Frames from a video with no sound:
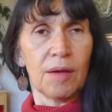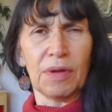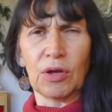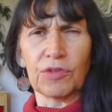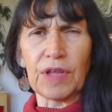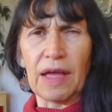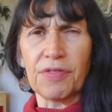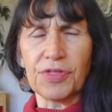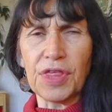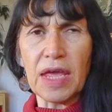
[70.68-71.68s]
Because I
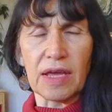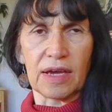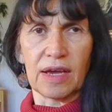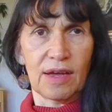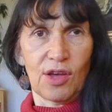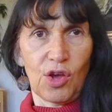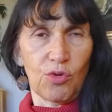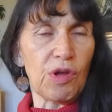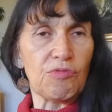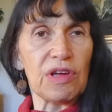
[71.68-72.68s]
think
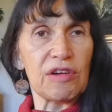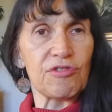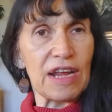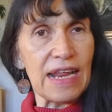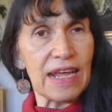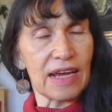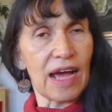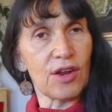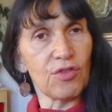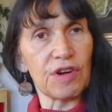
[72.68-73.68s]
when we really
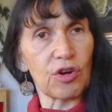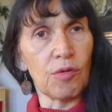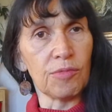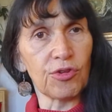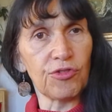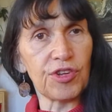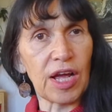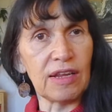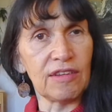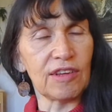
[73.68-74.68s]
can overcome those
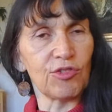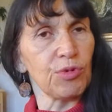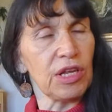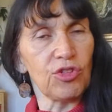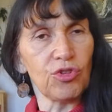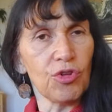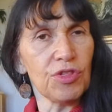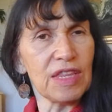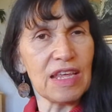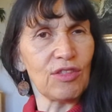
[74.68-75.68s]
challenges, we
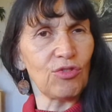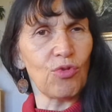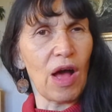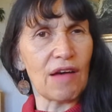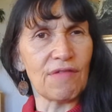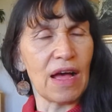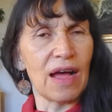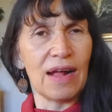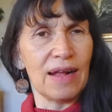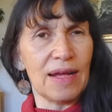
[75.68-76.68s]
don't need to have a
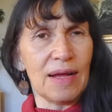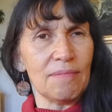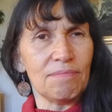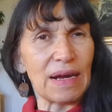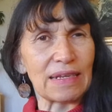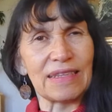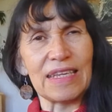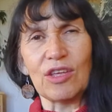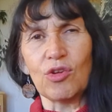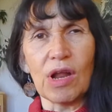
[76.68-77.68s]

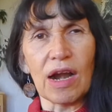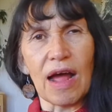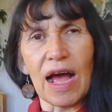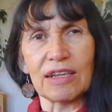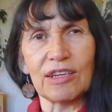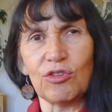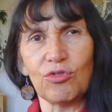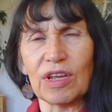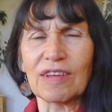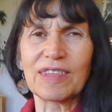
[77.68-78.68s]
particular
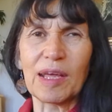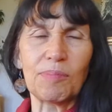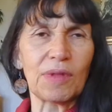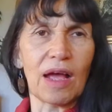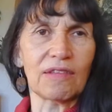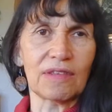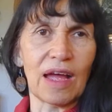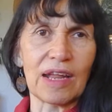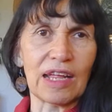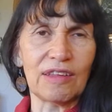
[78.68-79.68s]
attitude except as
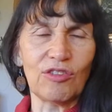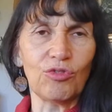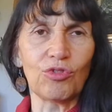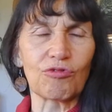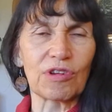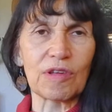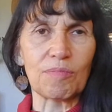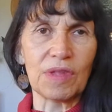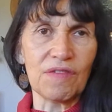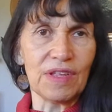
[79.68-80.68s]
an attitude of
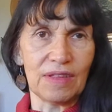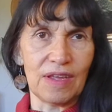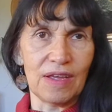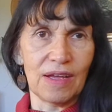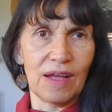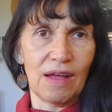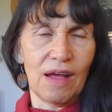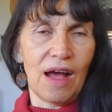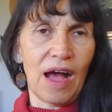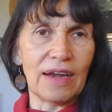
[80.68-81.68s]
receptivity,
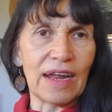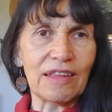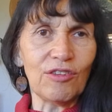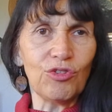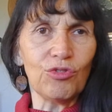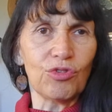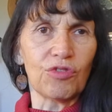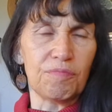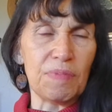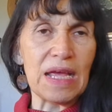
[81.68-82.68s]
an attitude
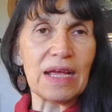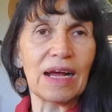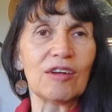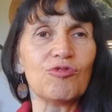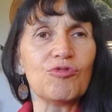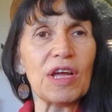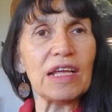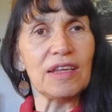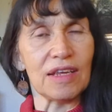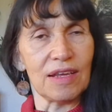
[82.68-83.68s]
of being
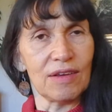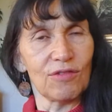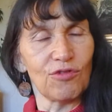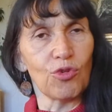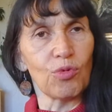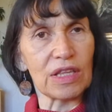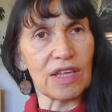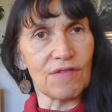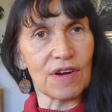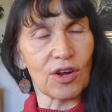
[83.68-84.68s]
ready for
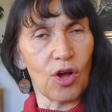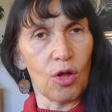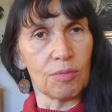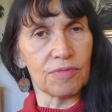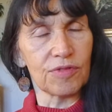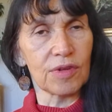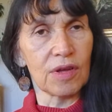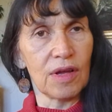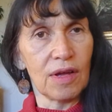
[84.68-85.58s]
whatever comes,